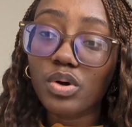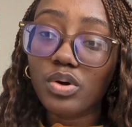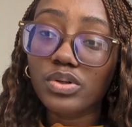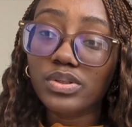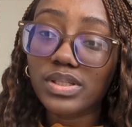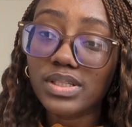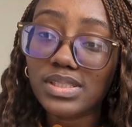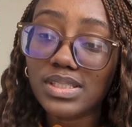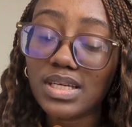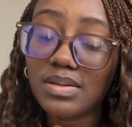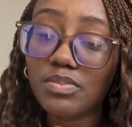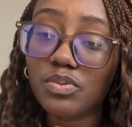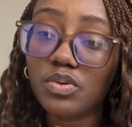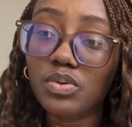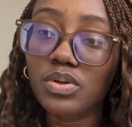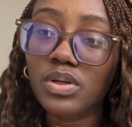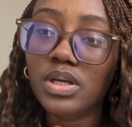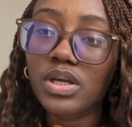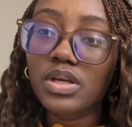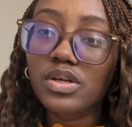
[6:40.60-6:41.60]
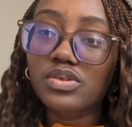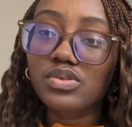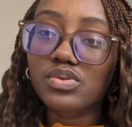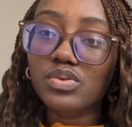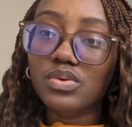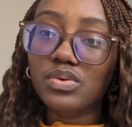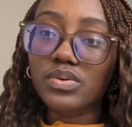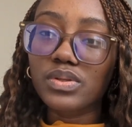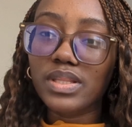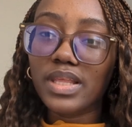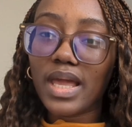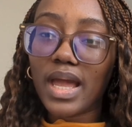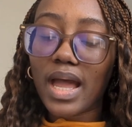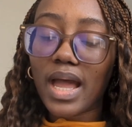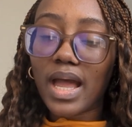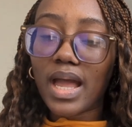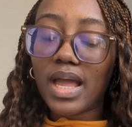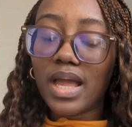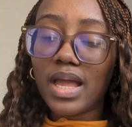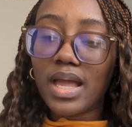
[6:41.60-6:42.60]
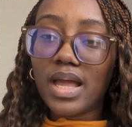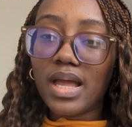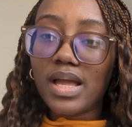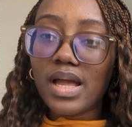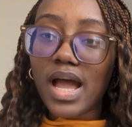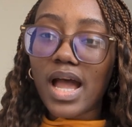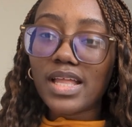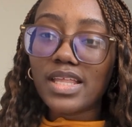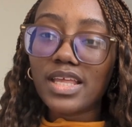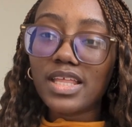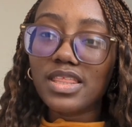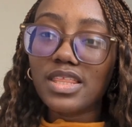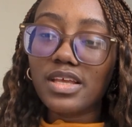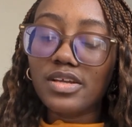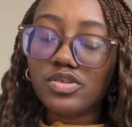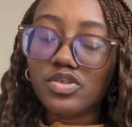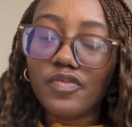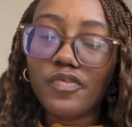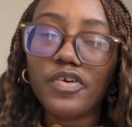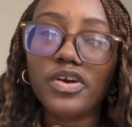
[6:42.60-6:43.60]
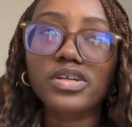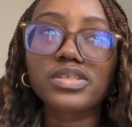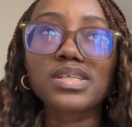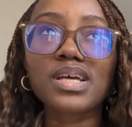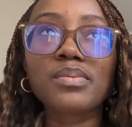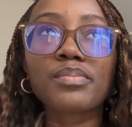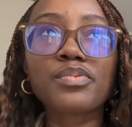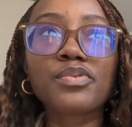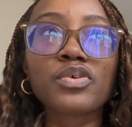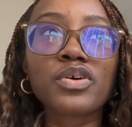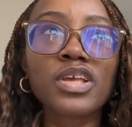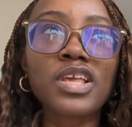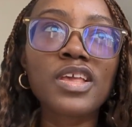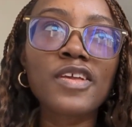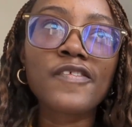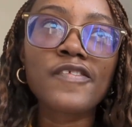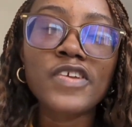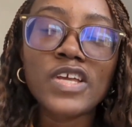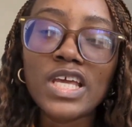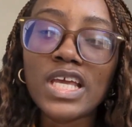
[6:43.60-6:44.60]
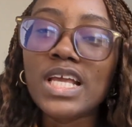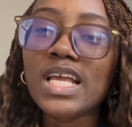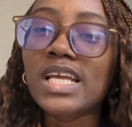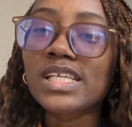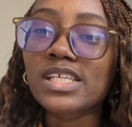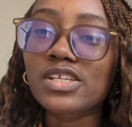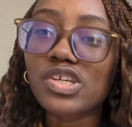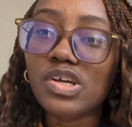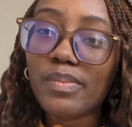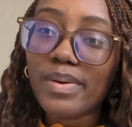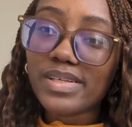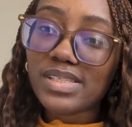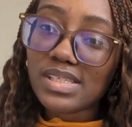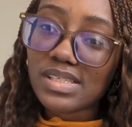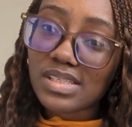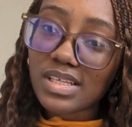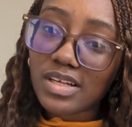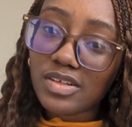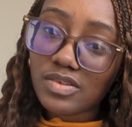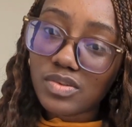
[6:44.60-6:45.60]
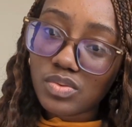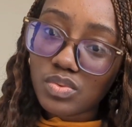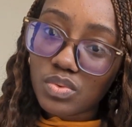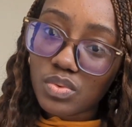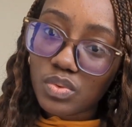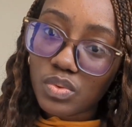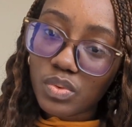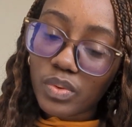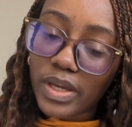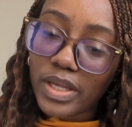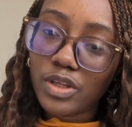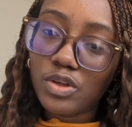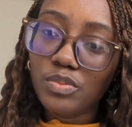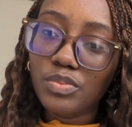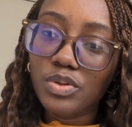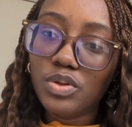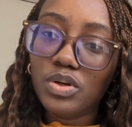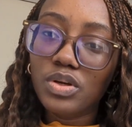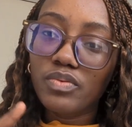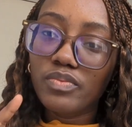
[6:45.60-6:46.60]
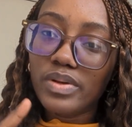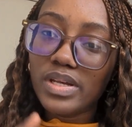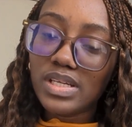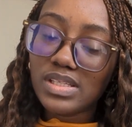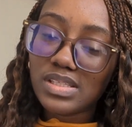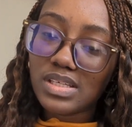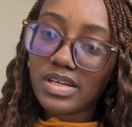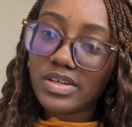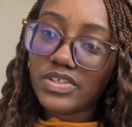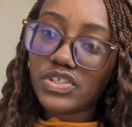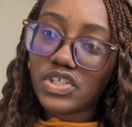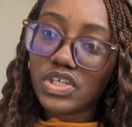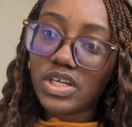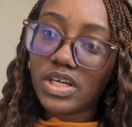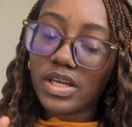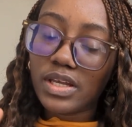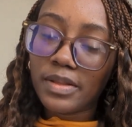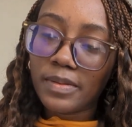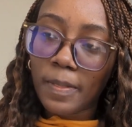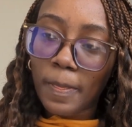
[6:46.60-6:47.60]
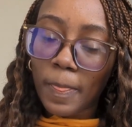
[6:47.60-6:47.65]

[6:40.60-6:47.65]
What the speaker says: the table. So there are other things. So for example, if it's a job assistant role and you'll be doing researching,